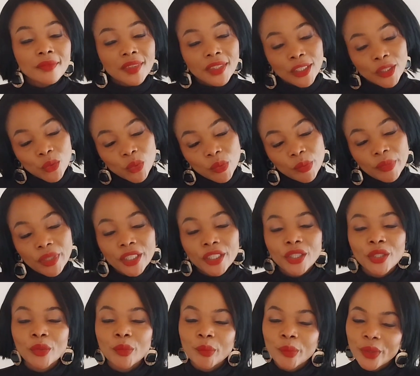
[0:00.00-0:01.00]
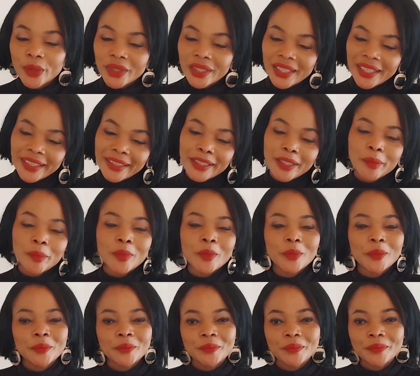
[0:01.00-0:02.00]
This will make you more likable.
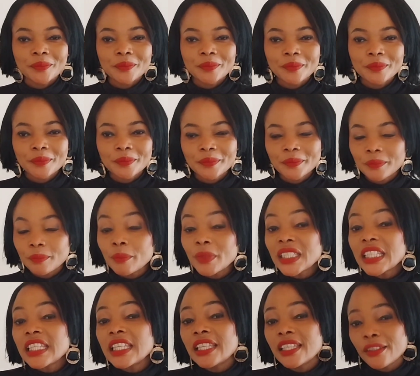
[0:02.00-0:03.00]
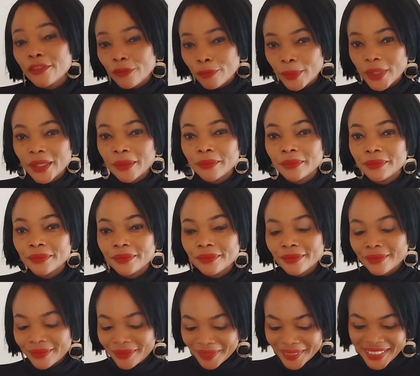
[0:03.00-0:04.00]
Believe
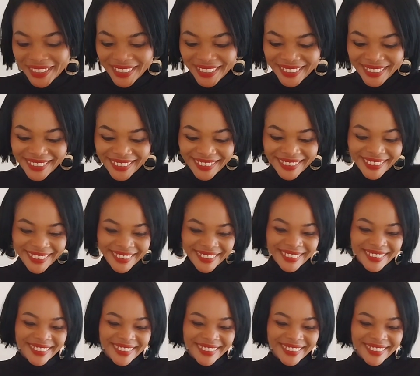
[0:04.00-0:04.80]
me.